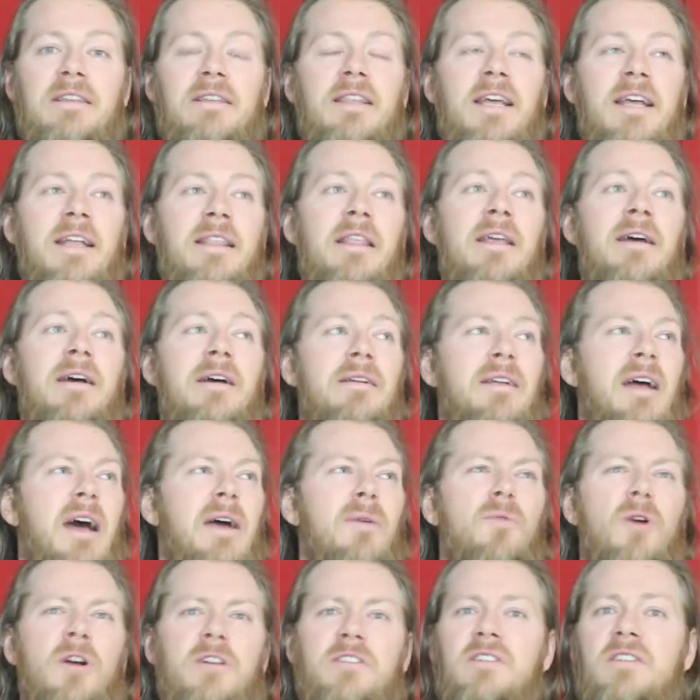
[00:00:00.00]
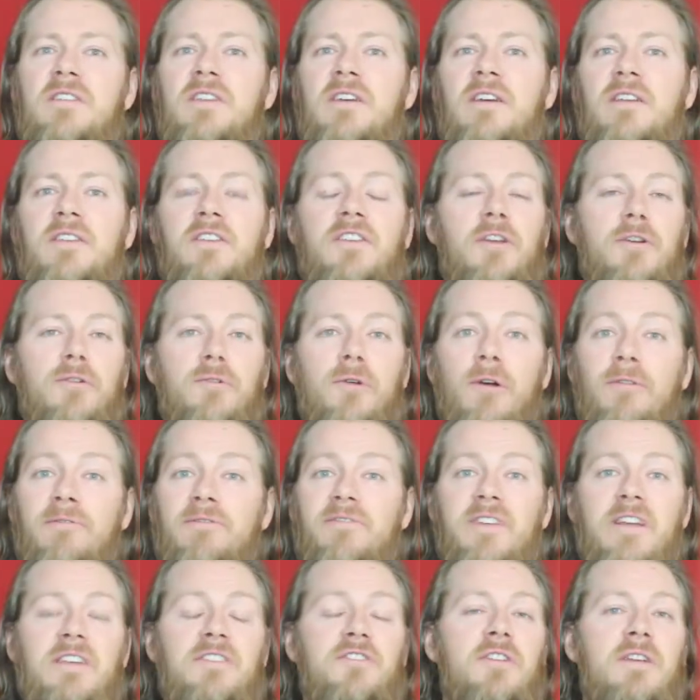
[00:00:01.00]
and then I watched the
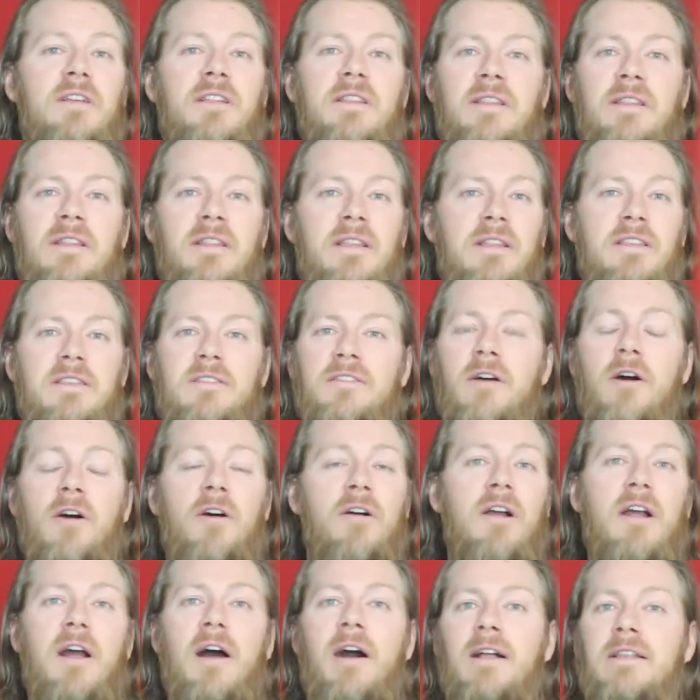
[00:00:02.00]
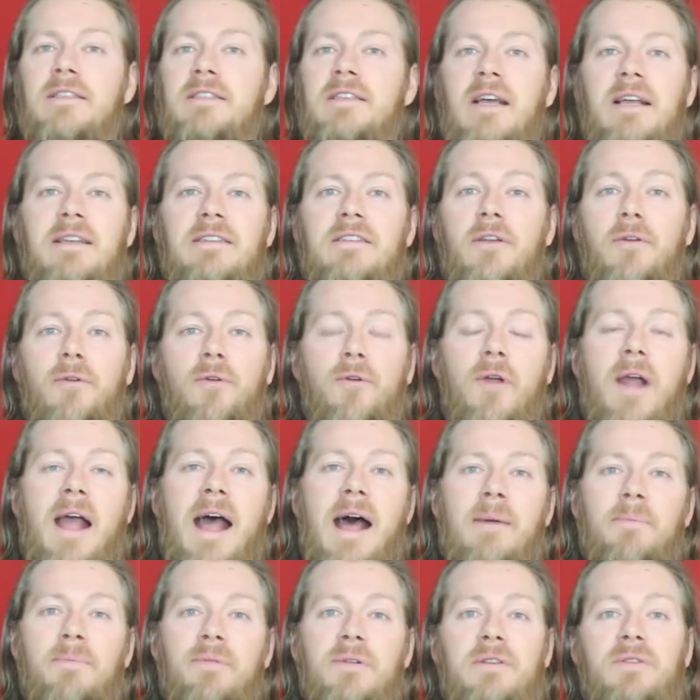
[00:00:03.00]
Eurovision Song Contest
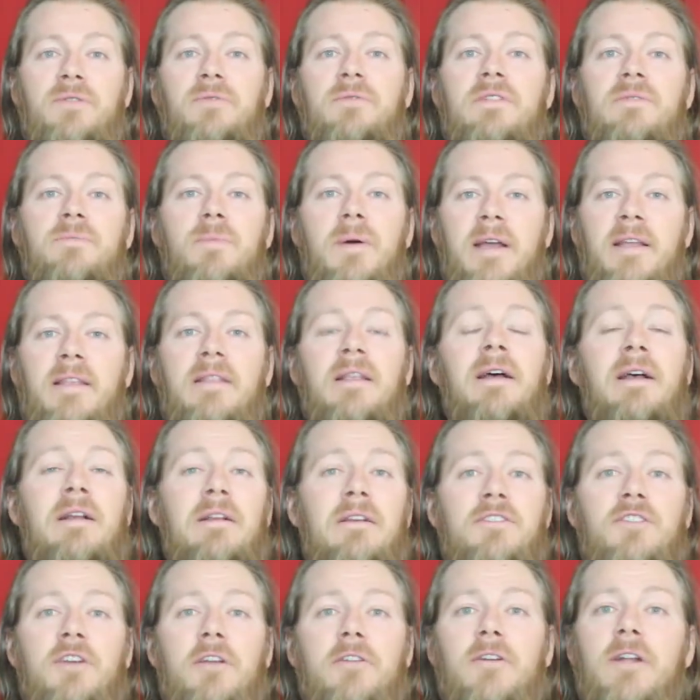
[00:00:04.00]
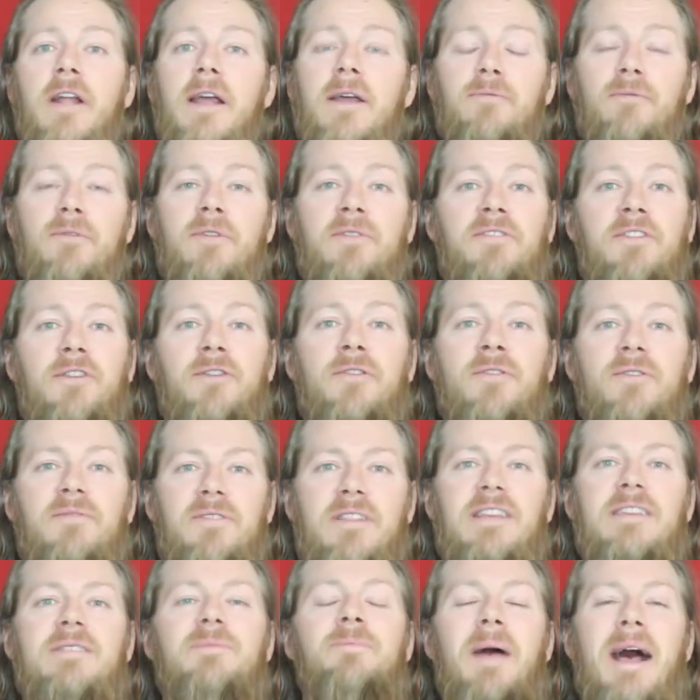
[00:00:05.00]
crap, which was my Sugar Day review
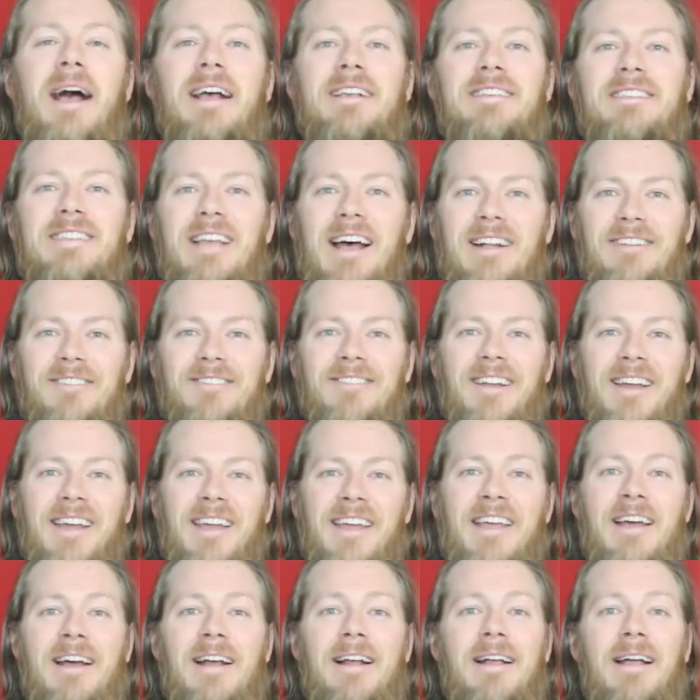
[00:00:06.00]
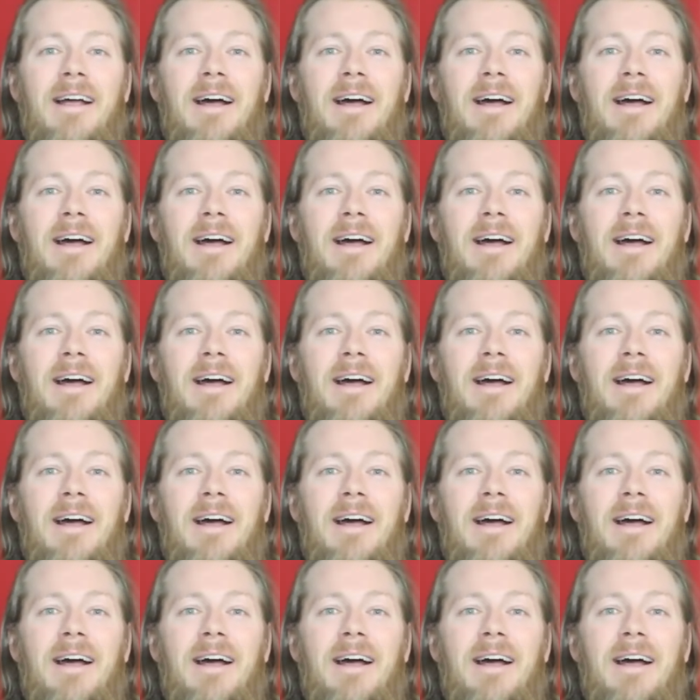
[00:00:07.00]
this past Saturday.